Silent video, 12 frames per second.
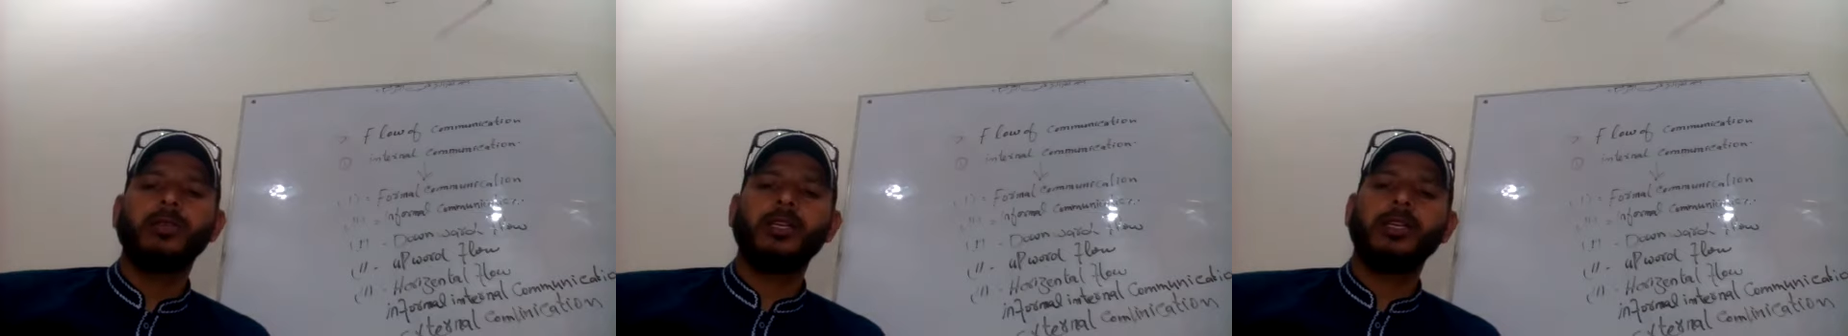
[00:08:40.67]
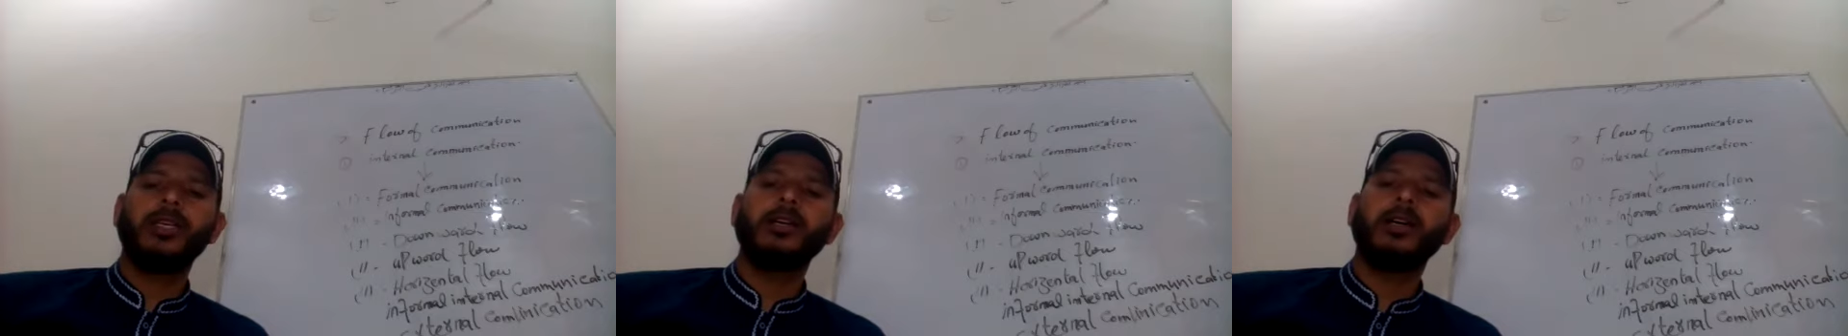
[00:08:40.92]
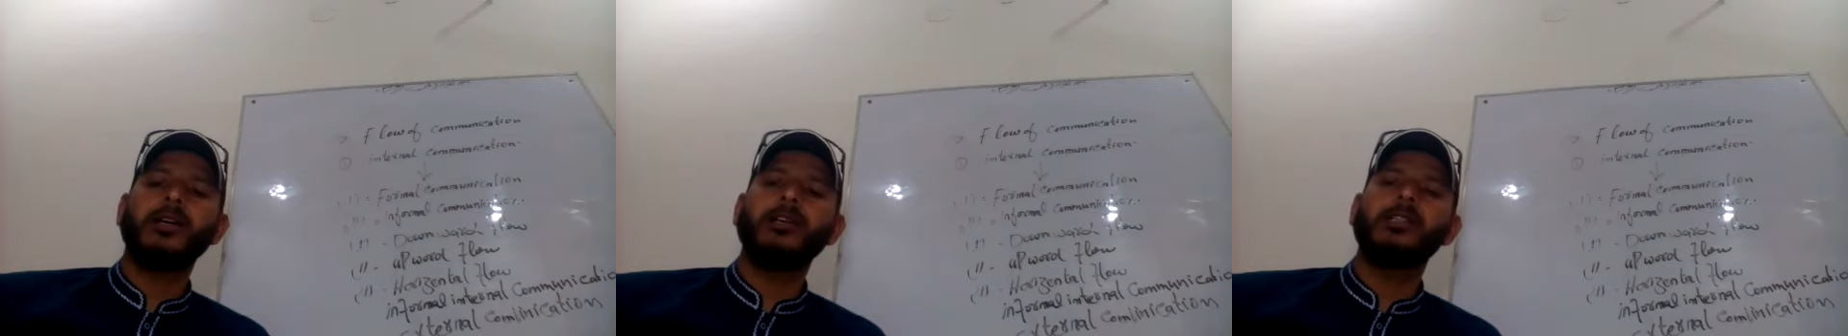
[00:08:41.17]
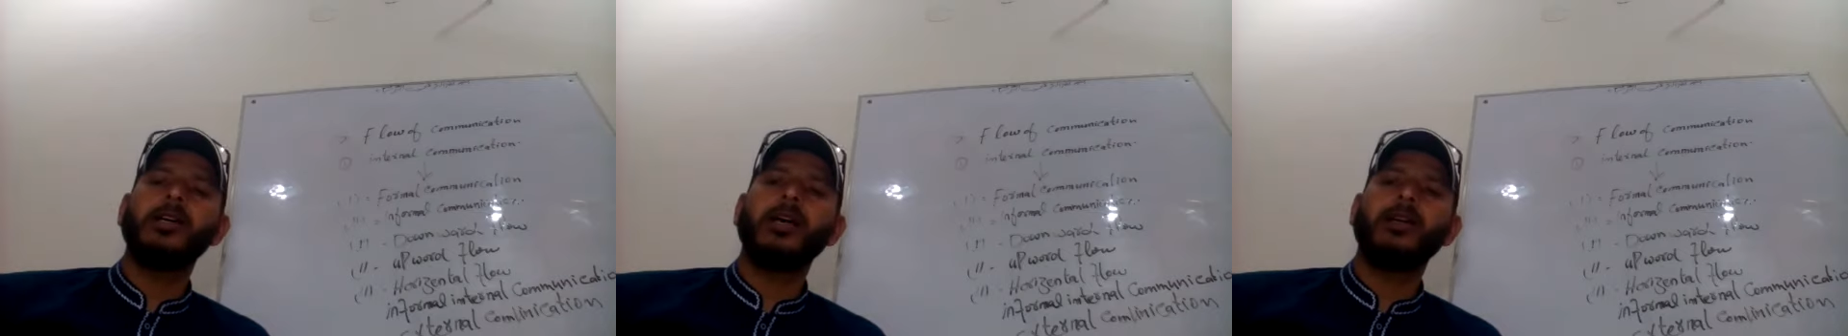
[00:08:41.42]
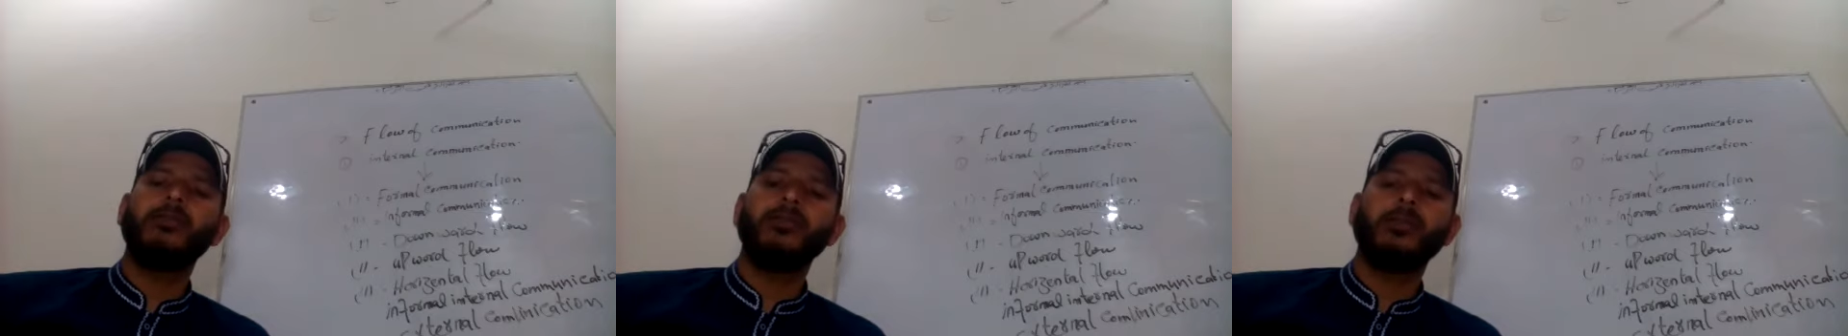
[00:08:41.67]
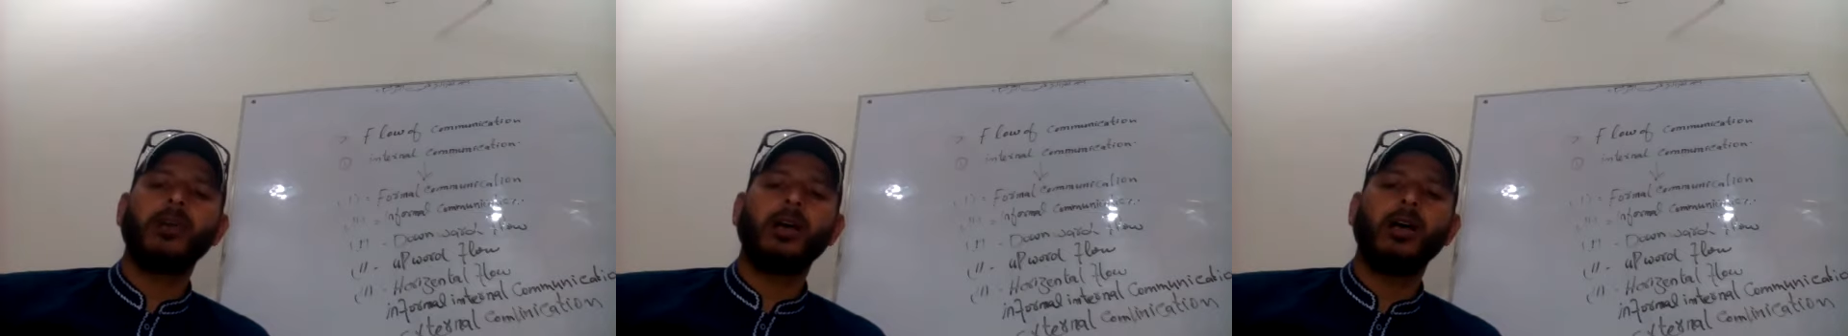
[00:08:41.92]
create a desire
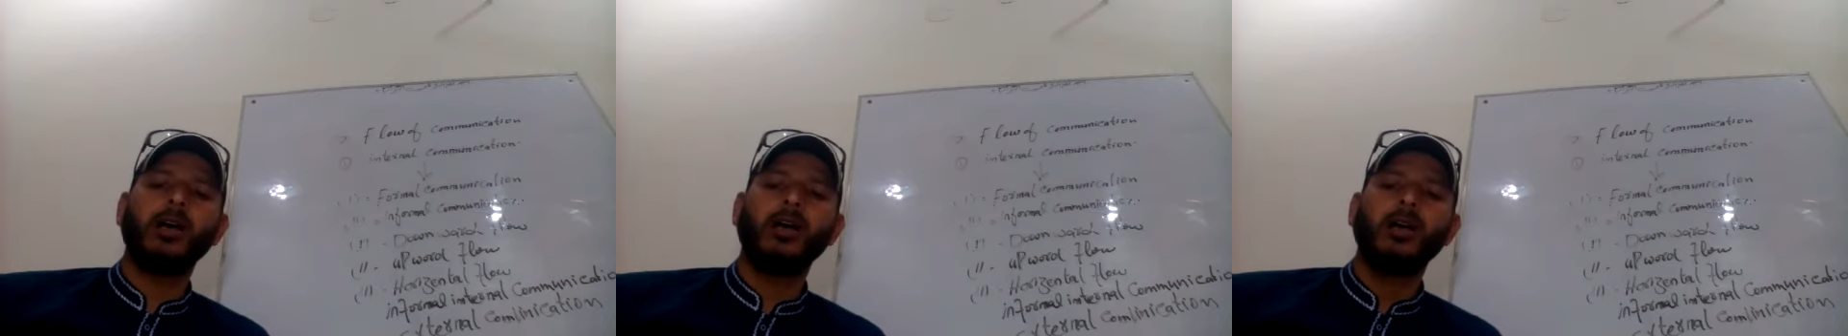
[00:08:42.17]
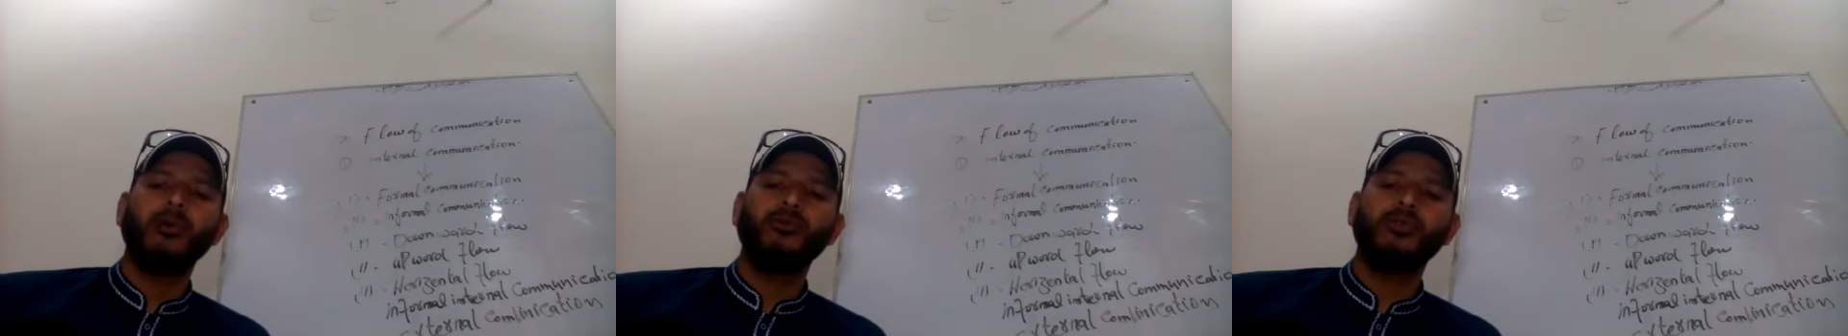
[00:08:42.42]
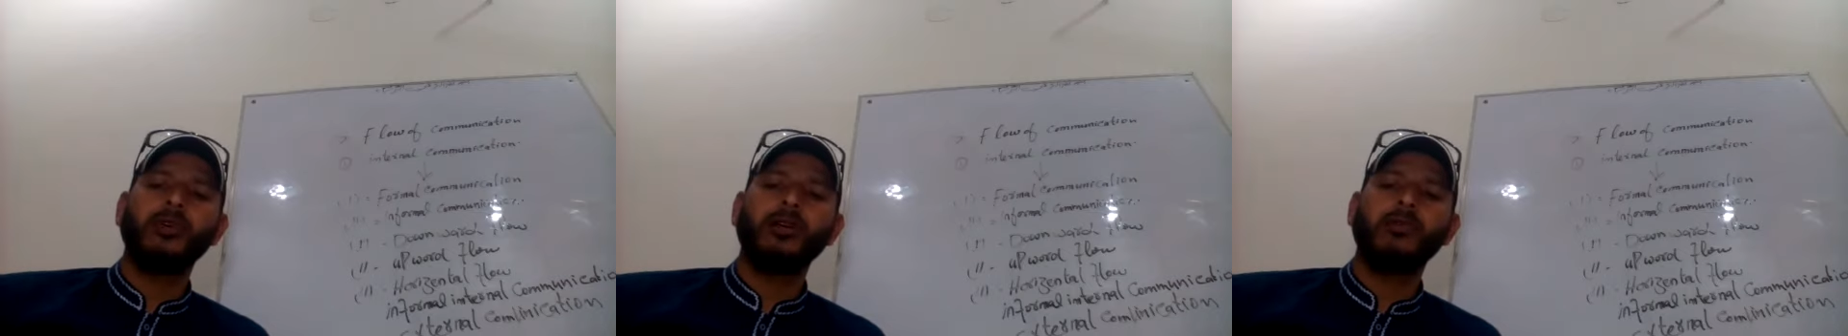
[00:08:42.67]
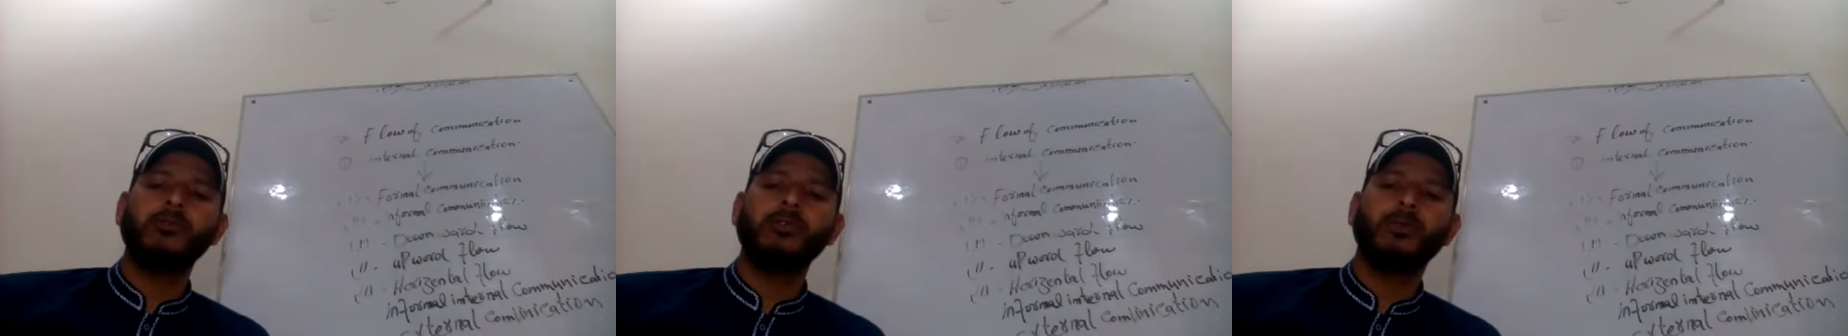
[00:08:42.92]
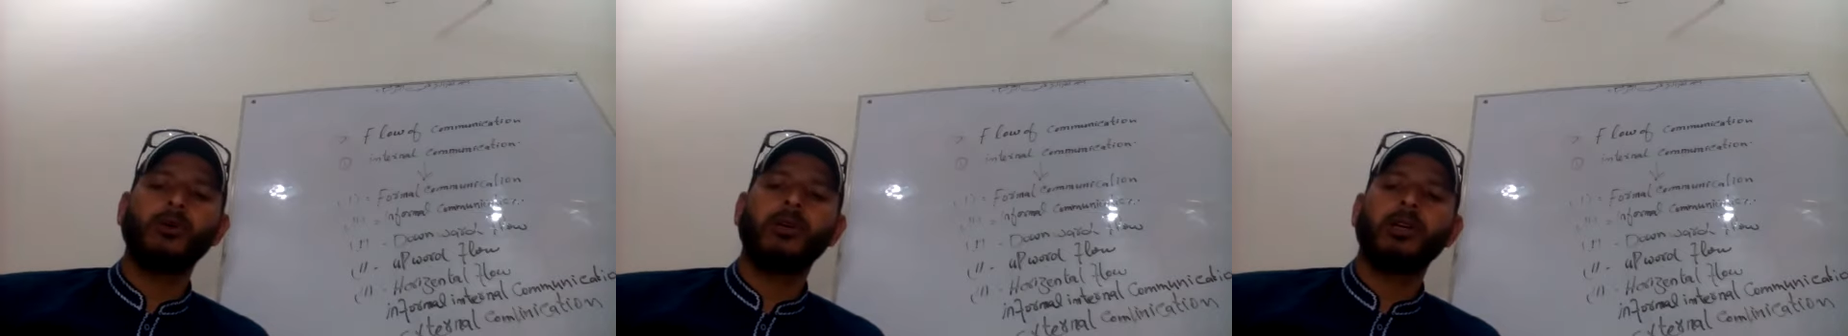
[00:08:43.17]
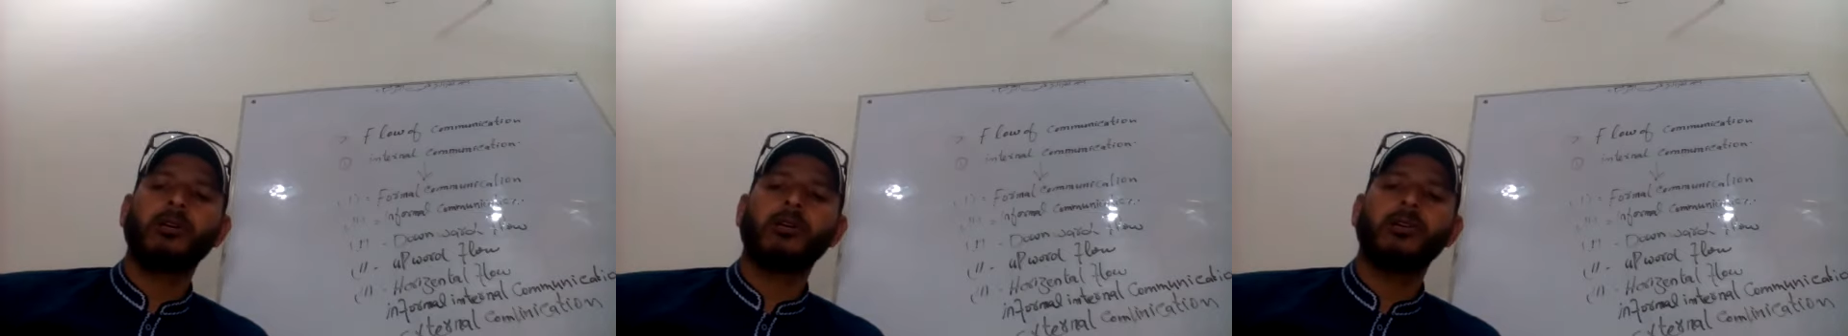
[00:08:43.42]
for a firm's
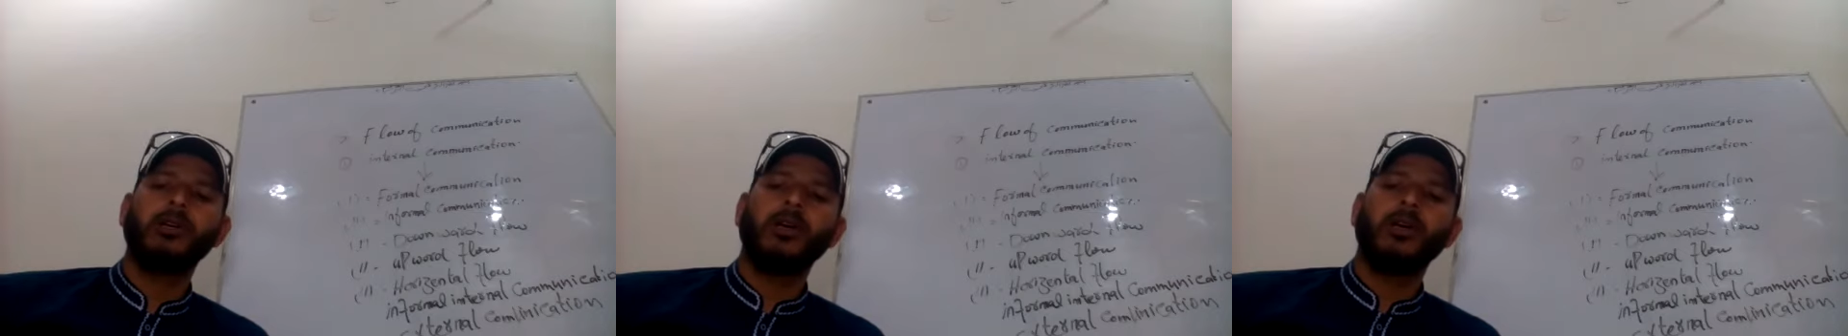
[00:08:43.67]
product